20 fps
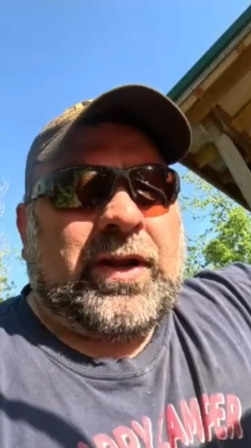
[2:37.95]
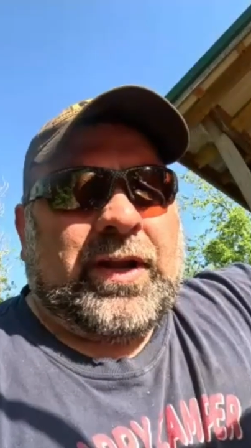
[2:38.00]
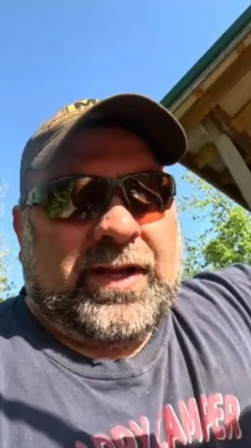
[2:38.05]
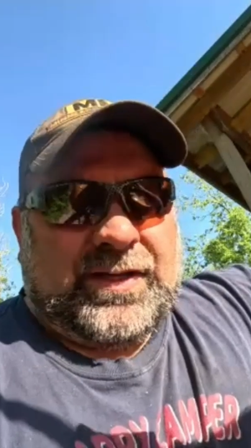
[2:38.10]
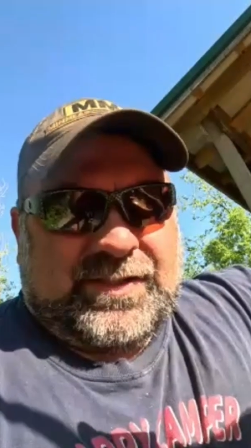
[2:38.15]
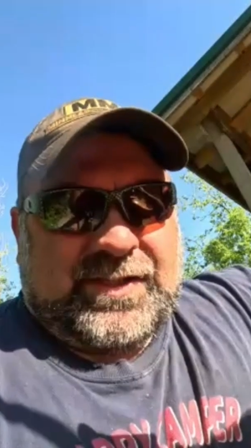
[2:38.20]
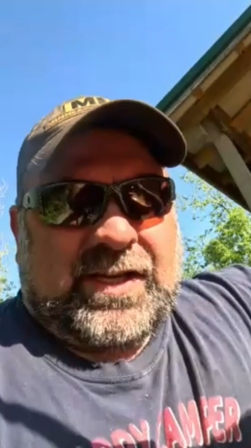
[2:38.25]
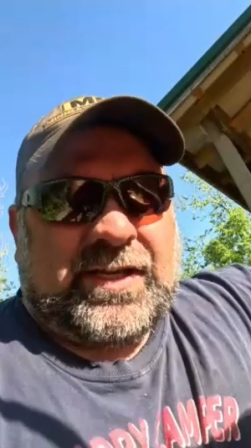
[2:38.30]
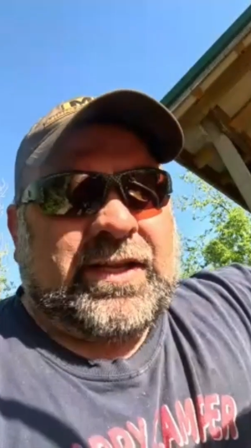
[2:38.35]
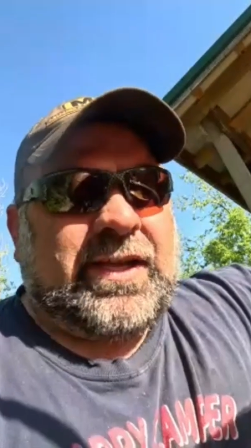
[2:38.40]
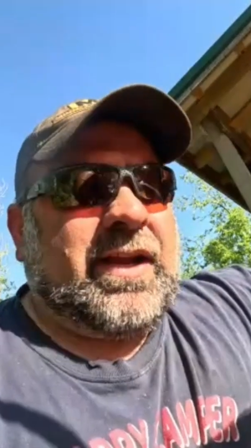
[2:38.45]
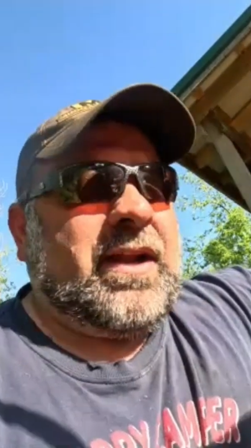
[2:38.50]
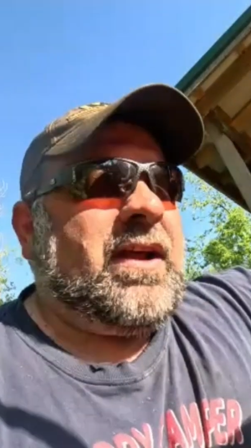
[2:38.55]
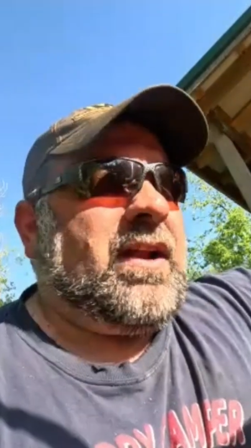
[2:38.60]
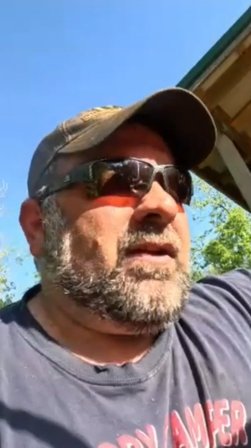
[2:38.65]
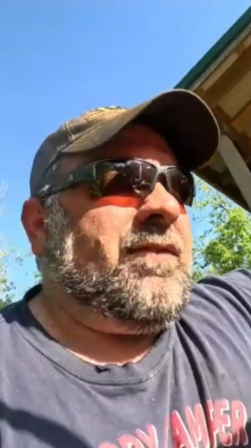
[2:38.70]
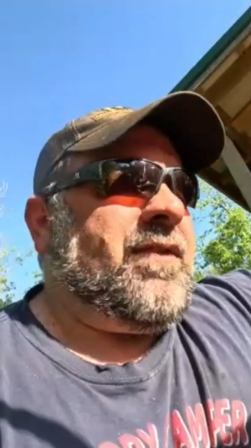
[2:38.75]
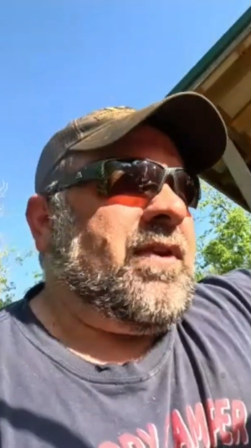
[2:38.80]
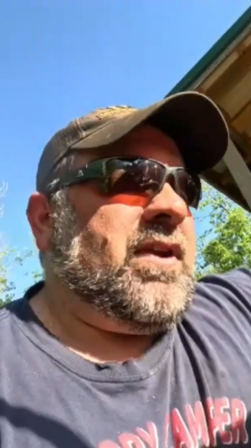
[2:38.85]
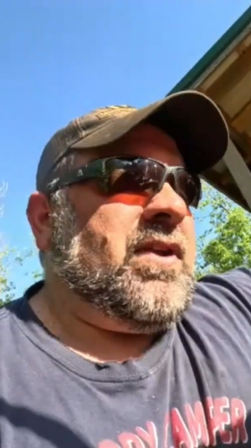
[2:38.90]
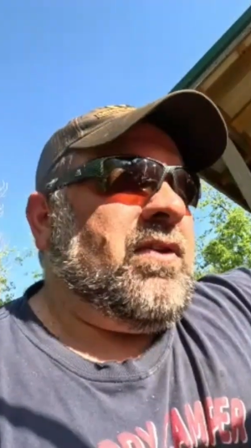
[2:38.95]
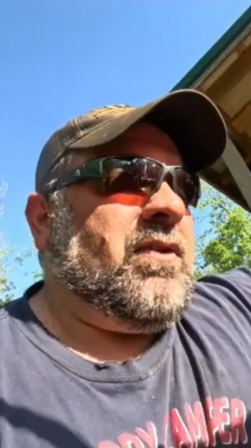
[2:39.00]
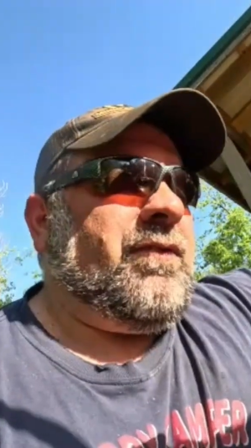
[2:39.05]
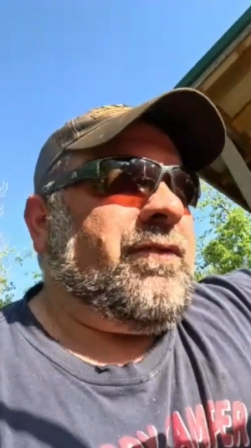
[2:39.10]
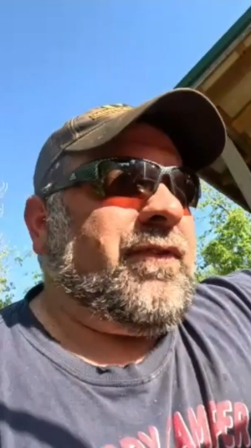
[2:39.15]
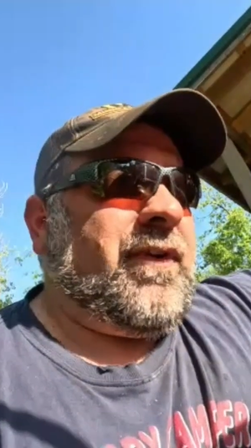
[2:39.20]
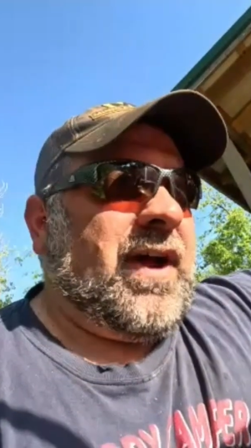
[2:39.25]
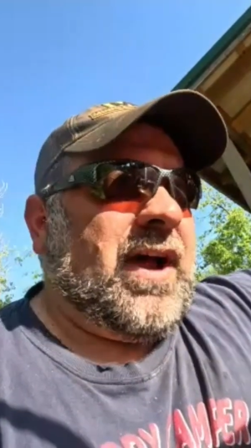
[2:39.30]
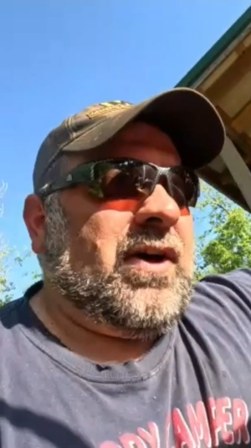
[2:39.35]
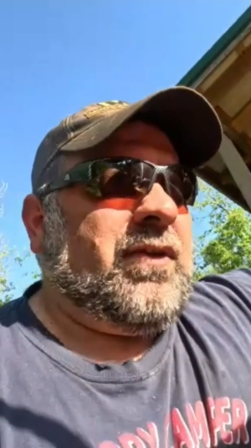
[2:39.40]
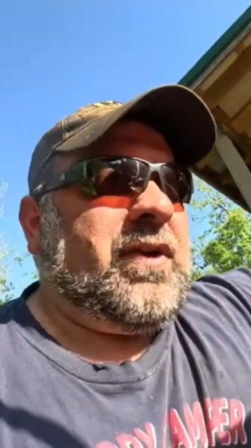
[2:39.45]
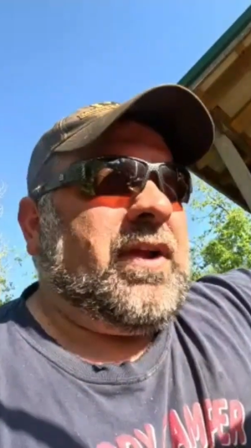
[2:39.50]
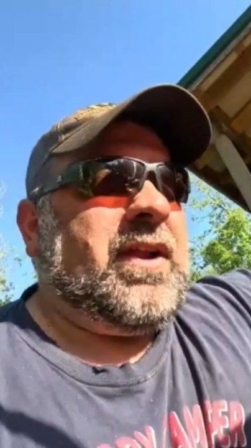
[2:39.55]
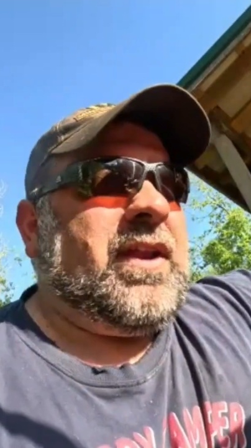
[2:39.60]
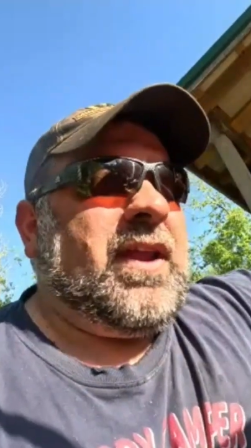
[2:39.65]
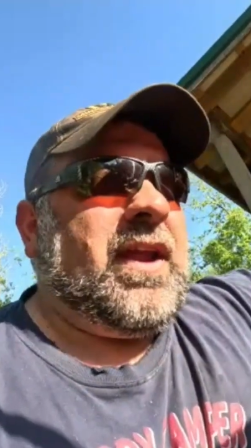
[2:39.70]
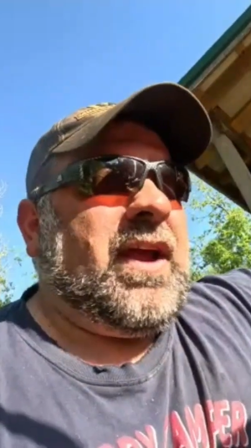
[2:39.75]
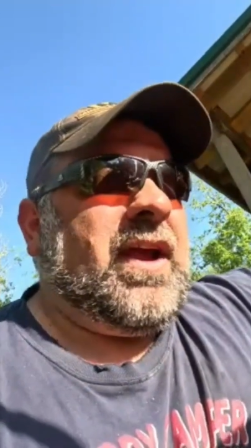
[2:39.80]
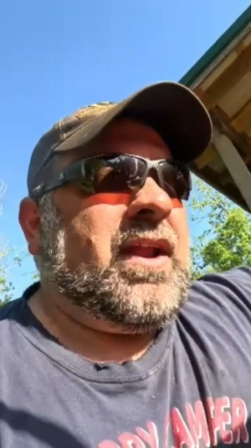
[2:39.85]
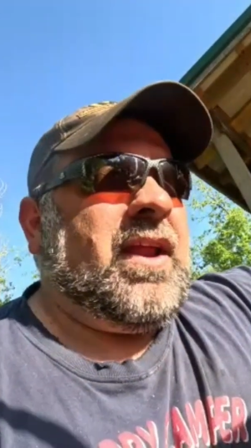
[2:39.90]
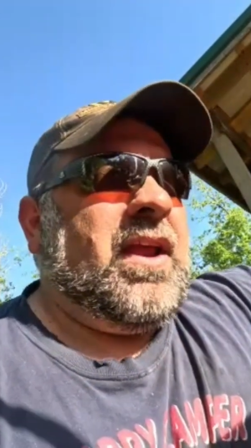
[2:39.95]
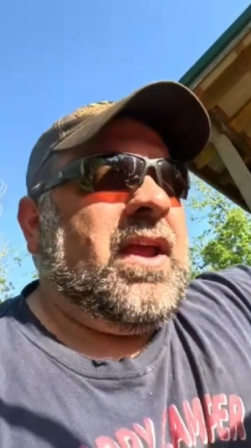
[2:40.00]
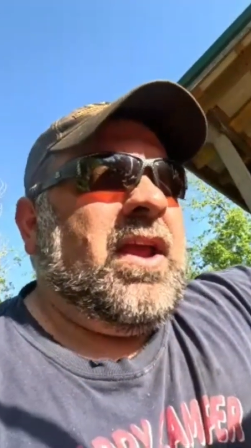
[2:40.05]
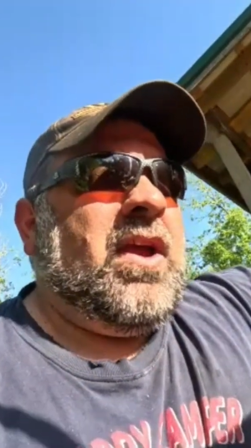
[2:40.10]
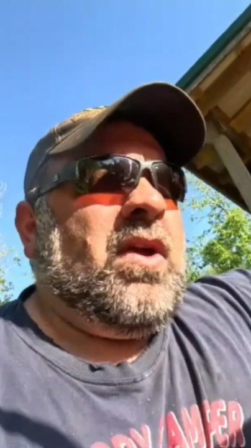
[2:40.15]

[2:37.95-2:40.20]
and I said that on a video following that.